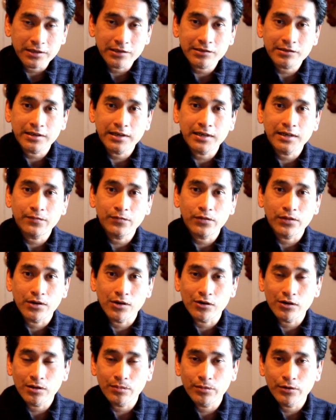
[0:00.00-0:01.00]
sign up for the
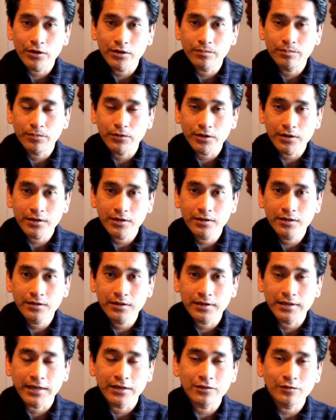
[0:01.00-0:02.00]
Early Bird book
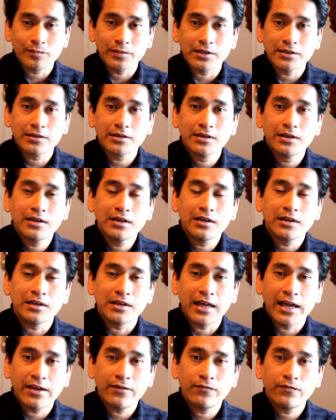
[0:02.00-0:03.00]
announcement,
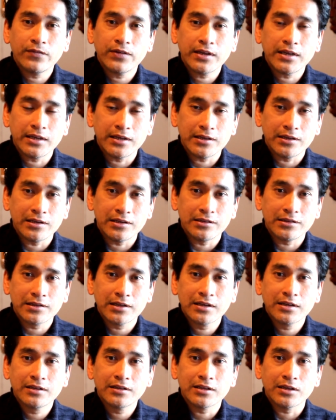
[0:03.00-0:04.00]

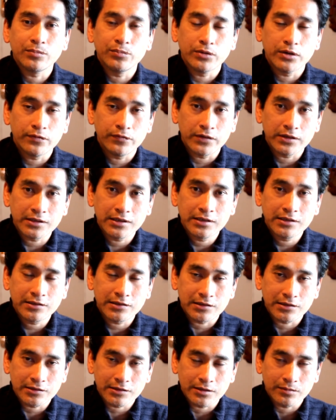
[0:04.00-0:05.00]

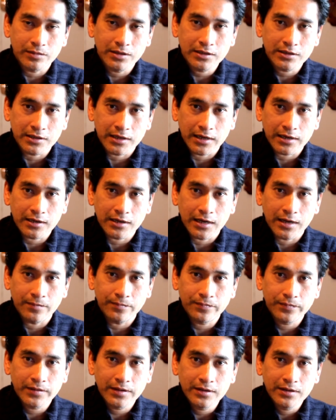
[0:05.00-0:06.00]
lifeistheperfectsystem.com.
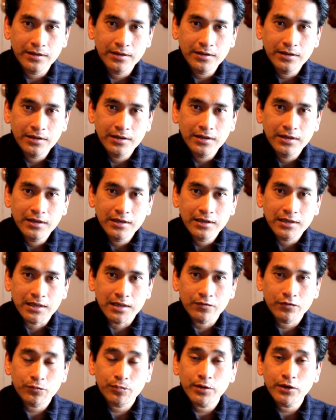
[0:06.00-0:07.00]

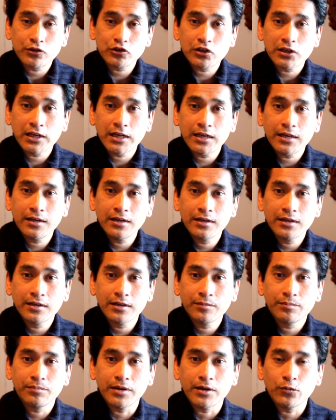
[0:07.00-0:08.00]
Live spiritually,
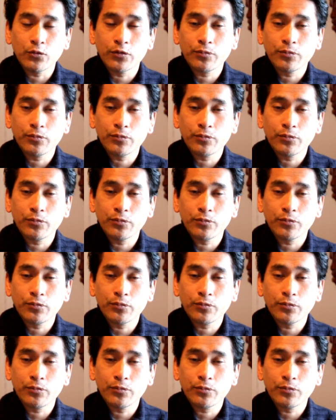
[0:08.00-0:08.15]
but with